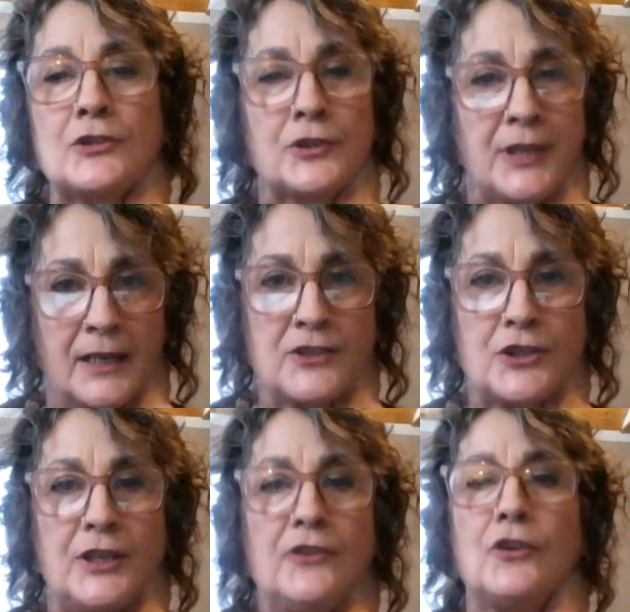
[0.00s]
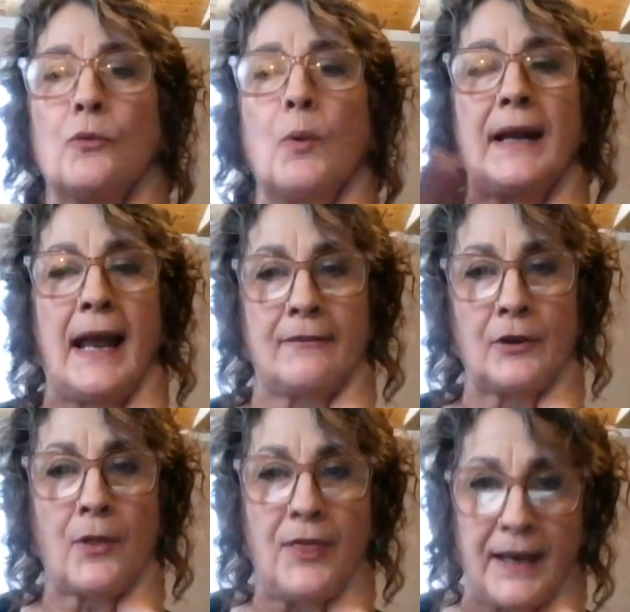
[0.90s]
introduction to
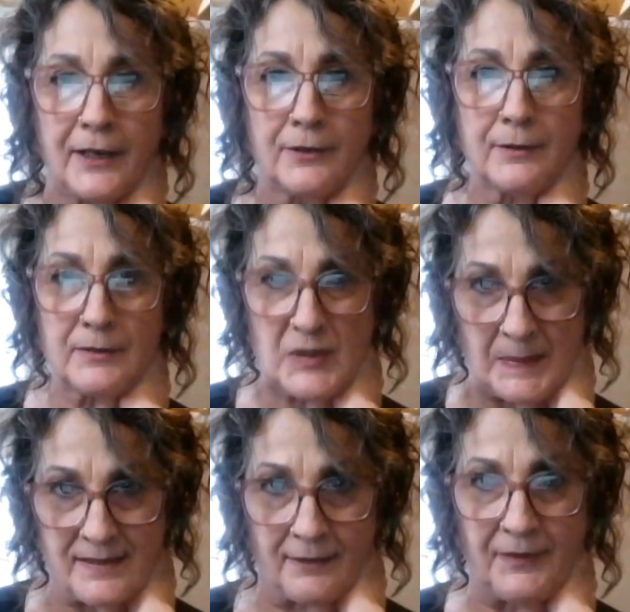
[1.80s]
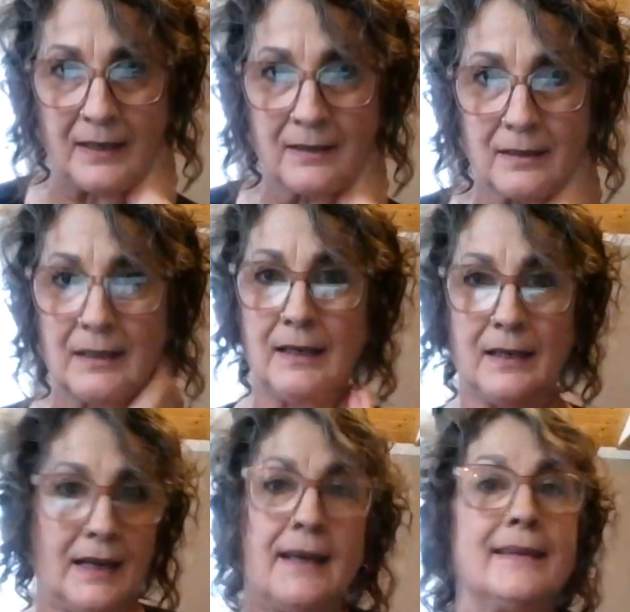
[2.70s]
whatever their specific
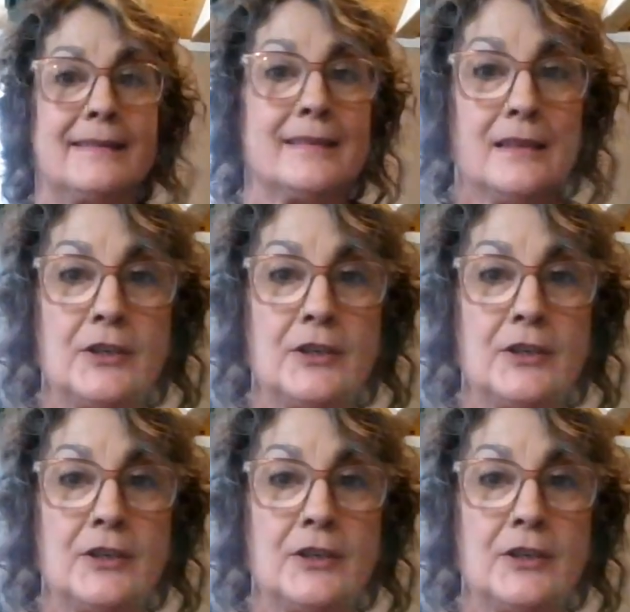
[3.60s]
is.